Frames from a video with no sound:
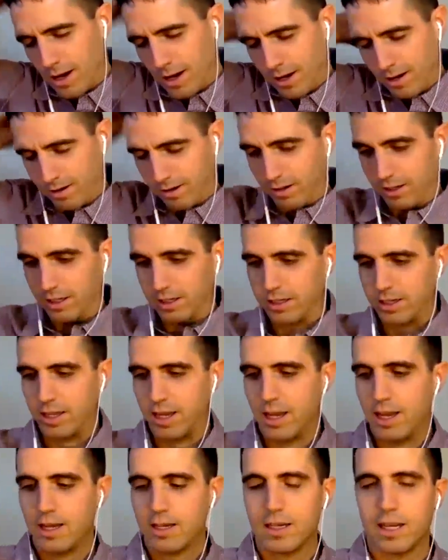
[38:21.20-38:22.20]
Release
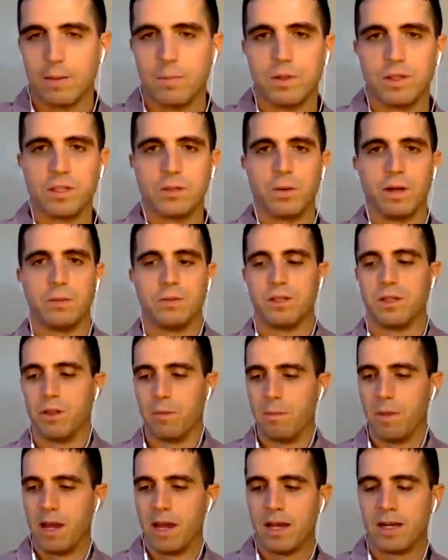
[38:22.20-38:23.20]
that. Couple swipes of the
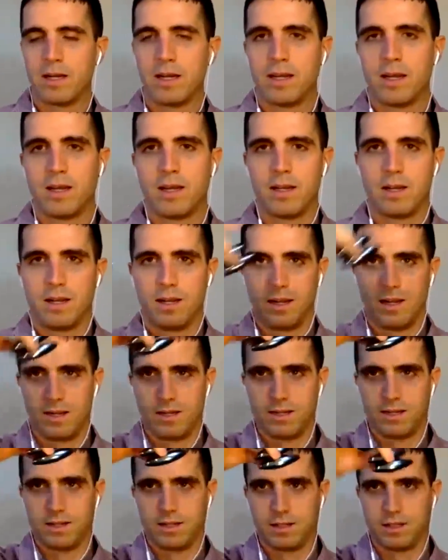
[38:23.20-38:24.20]
magnet.
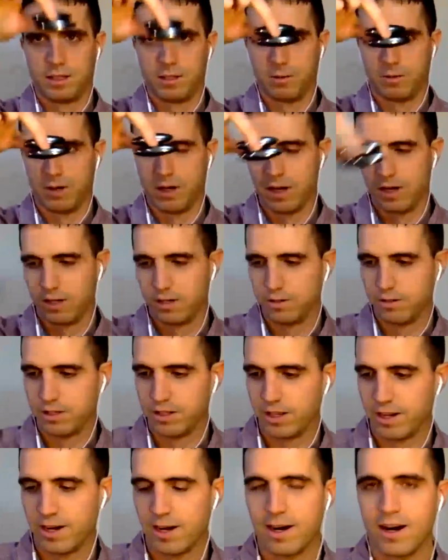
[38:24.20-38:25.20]
That's the one I use
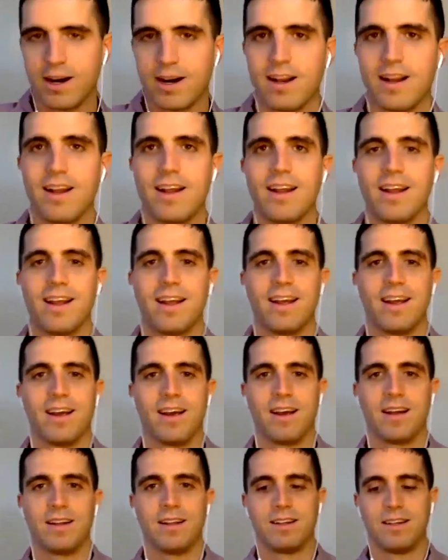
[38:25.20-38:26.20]
there.
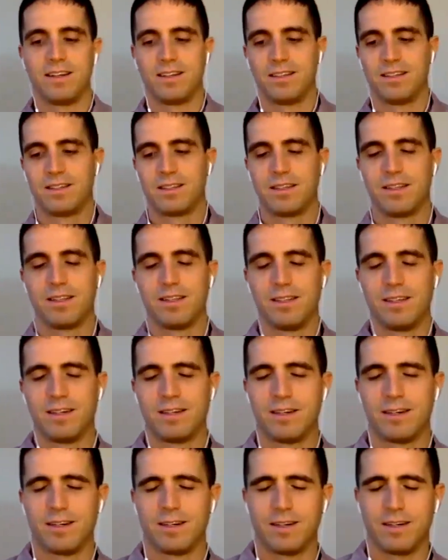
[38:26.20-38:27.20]
That is
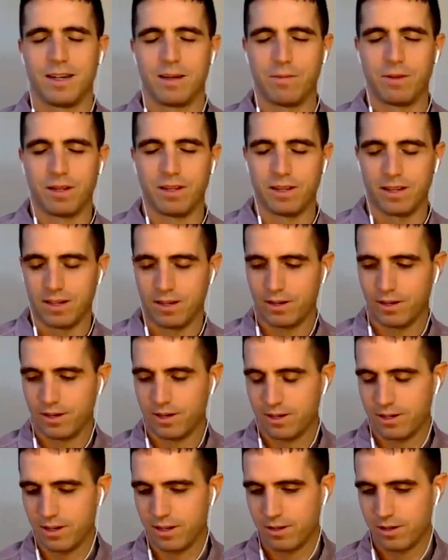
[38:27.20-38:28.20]
clear, Debbie.
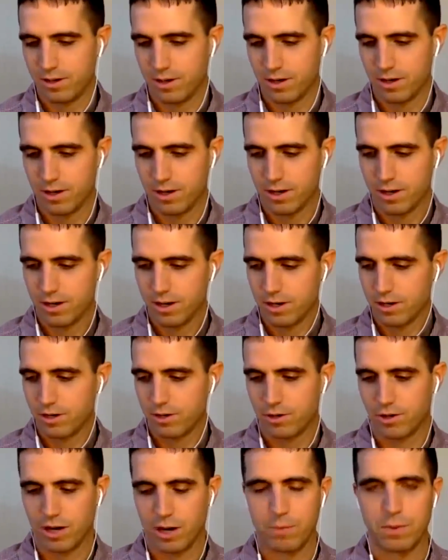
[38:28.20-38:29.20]
Good. Another
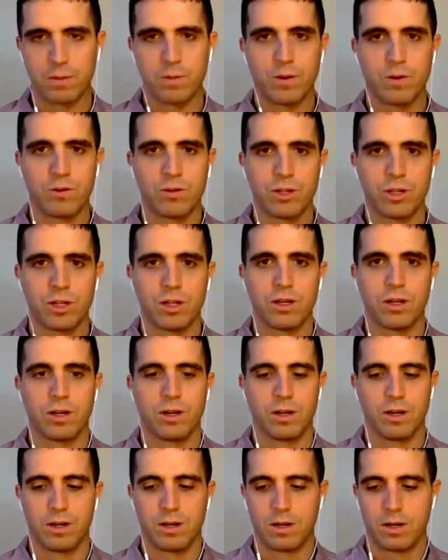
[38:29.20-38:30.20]
trapped
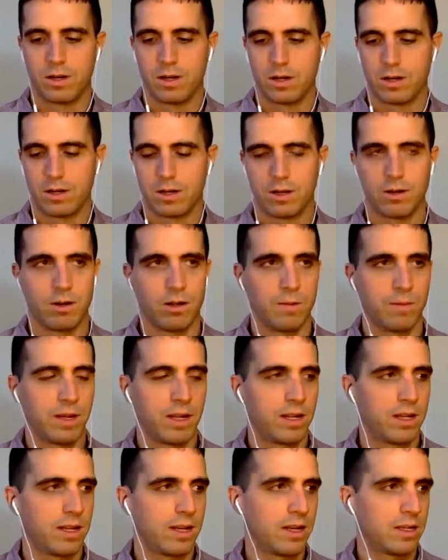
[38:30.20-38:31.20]
emotion. Column
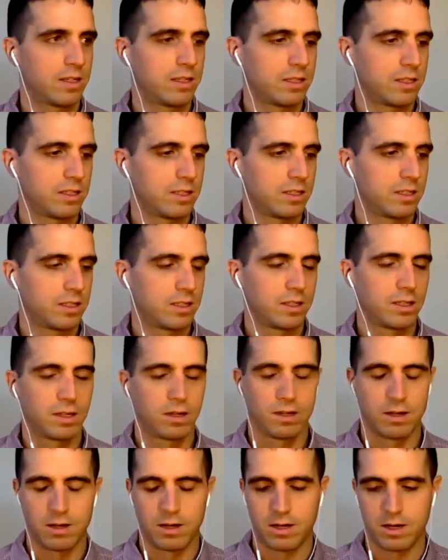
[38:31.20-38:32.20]
A, yes.
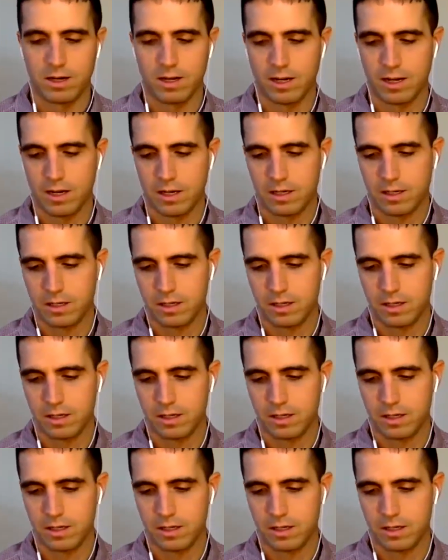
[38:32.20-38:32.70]
Odd, yes.